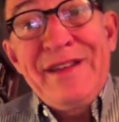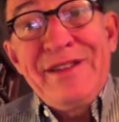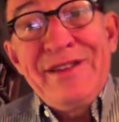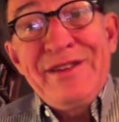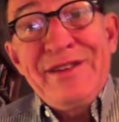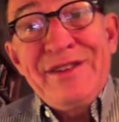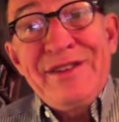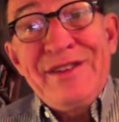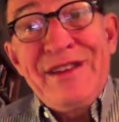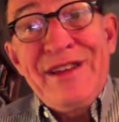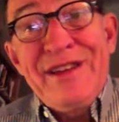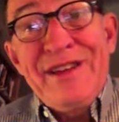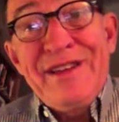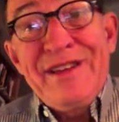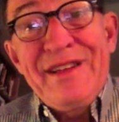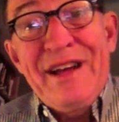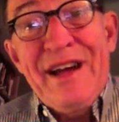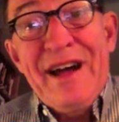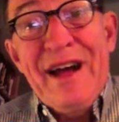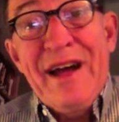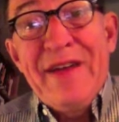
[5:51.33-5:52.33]
look,
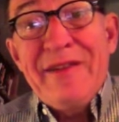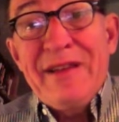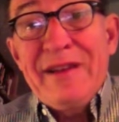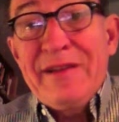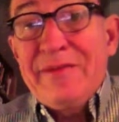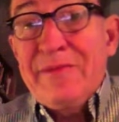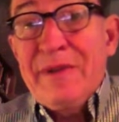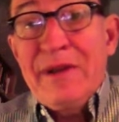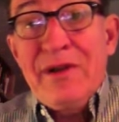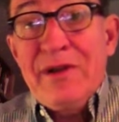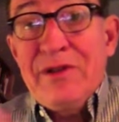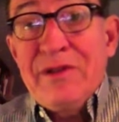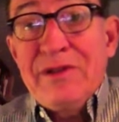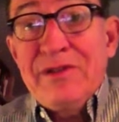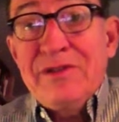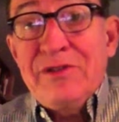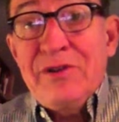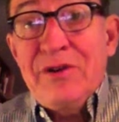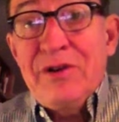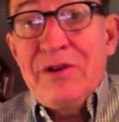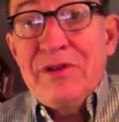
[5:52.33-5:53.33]
I've got to make all
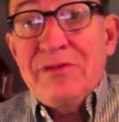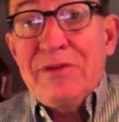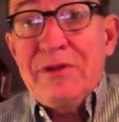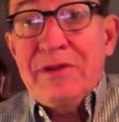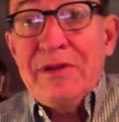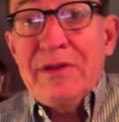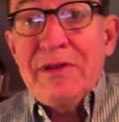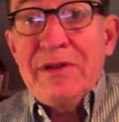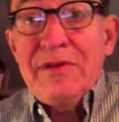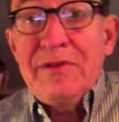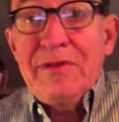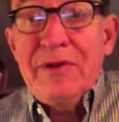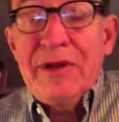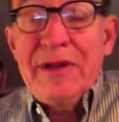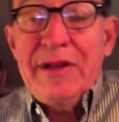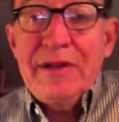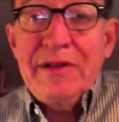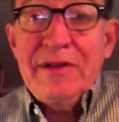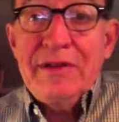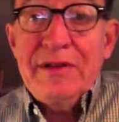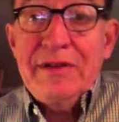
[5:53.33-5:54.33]
these calls while
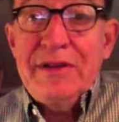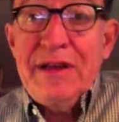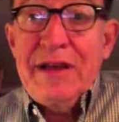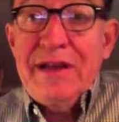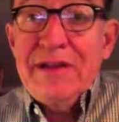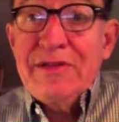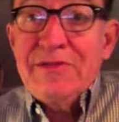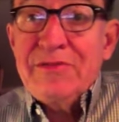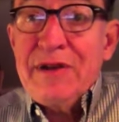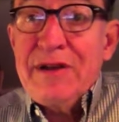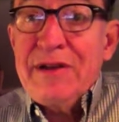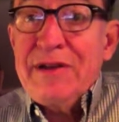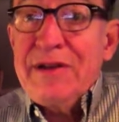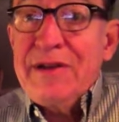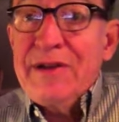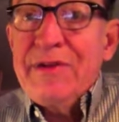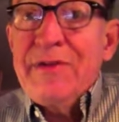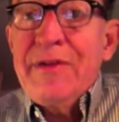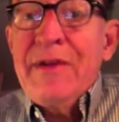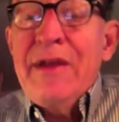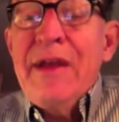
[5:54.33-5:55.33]
the day is right
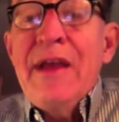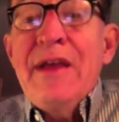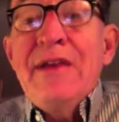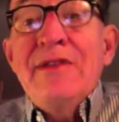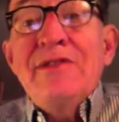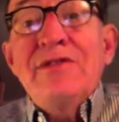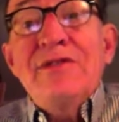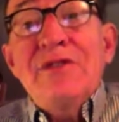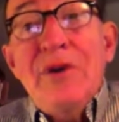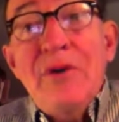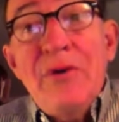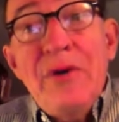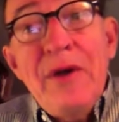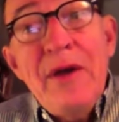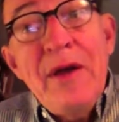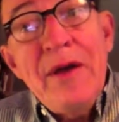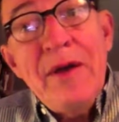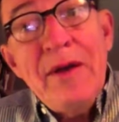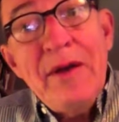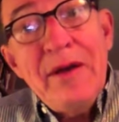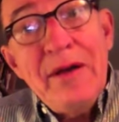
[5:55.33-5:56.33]
here. So
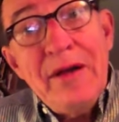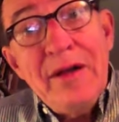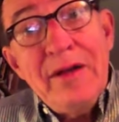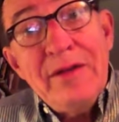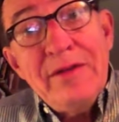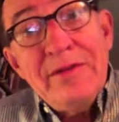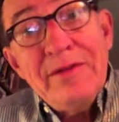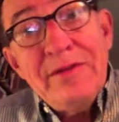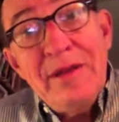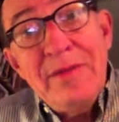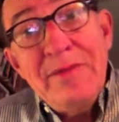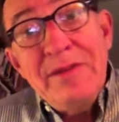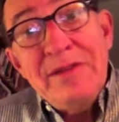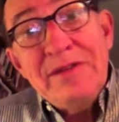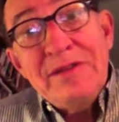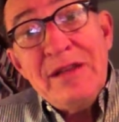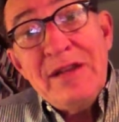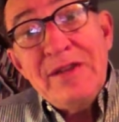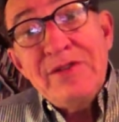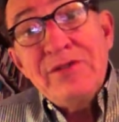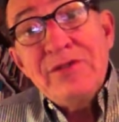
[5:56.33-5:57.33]
let me
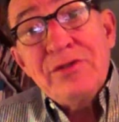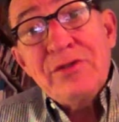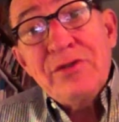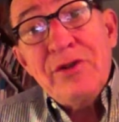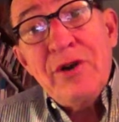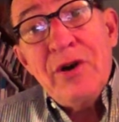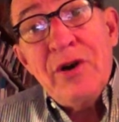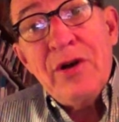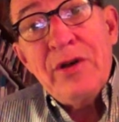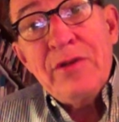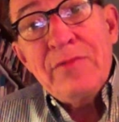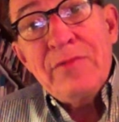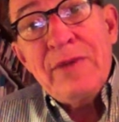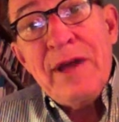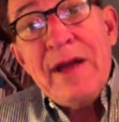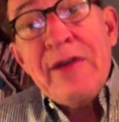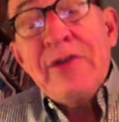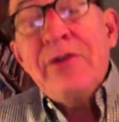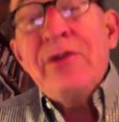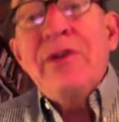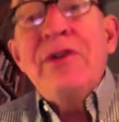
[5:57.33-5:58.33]
schedule a call
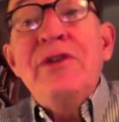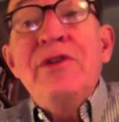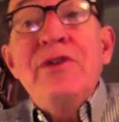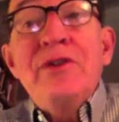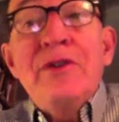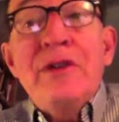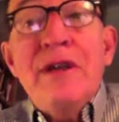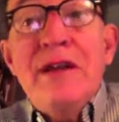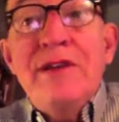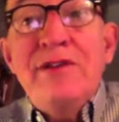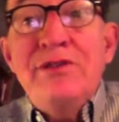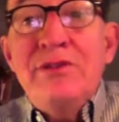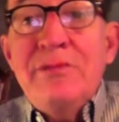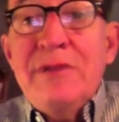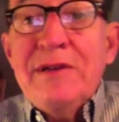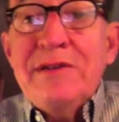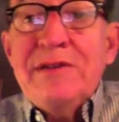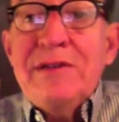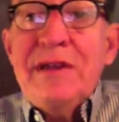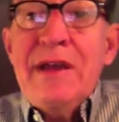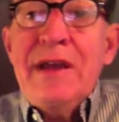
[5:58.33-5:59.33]
back. Or in your case, you
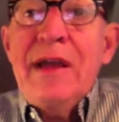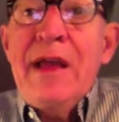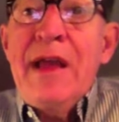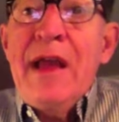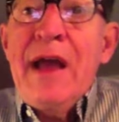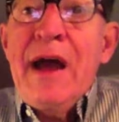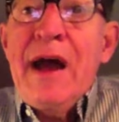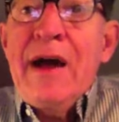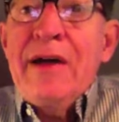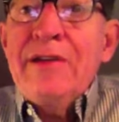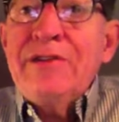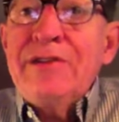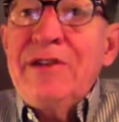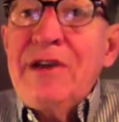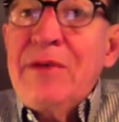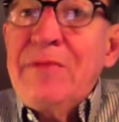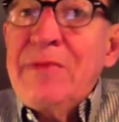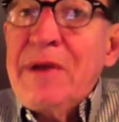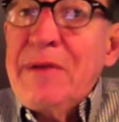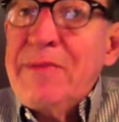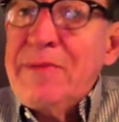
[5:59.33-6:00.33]
might say, I'll
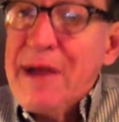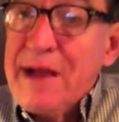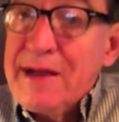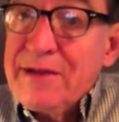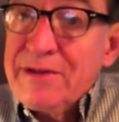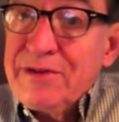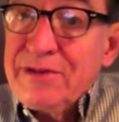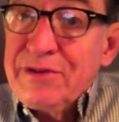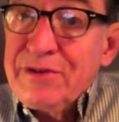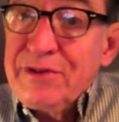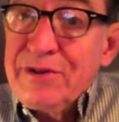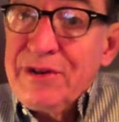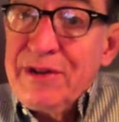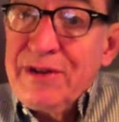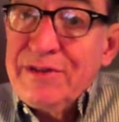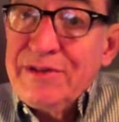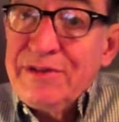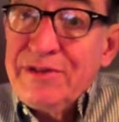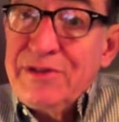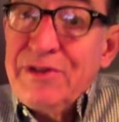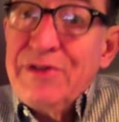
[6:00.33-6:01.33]
tell my pastor,
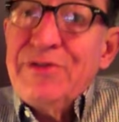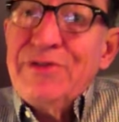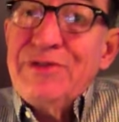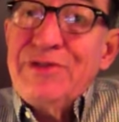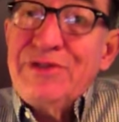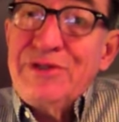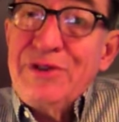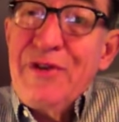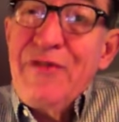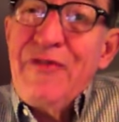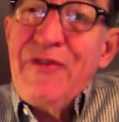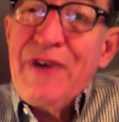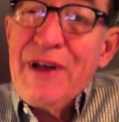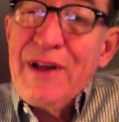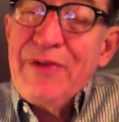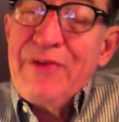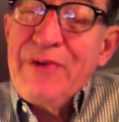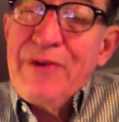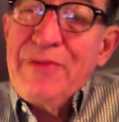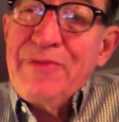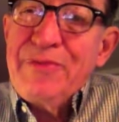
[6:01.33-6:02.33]
and she'll
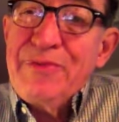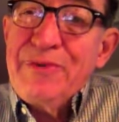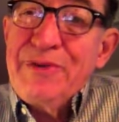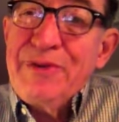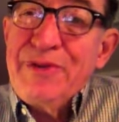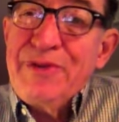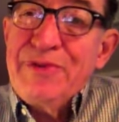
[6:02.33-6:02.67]
follow up with